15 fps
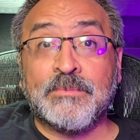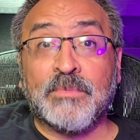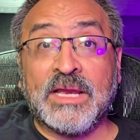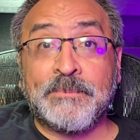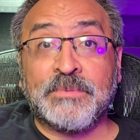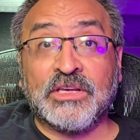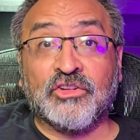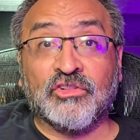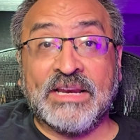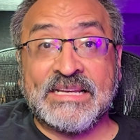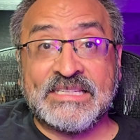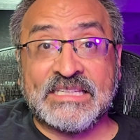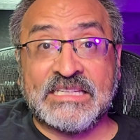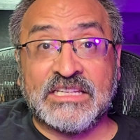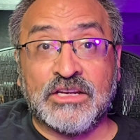might be
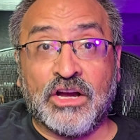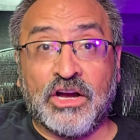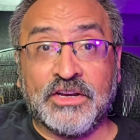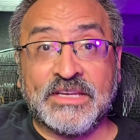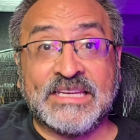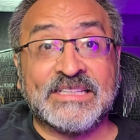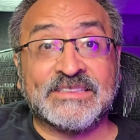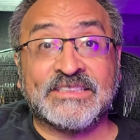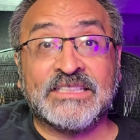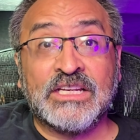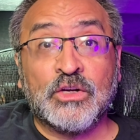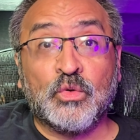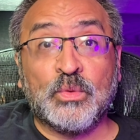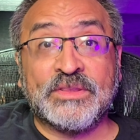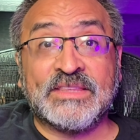granted an audience
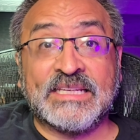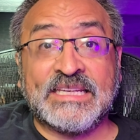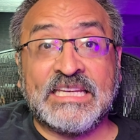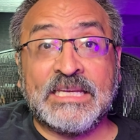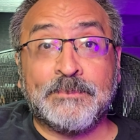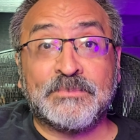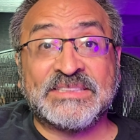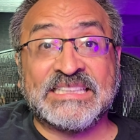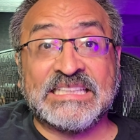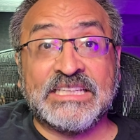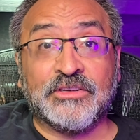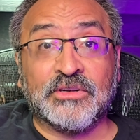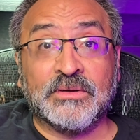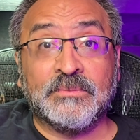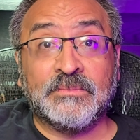with the Keep's
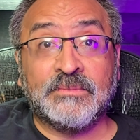leader.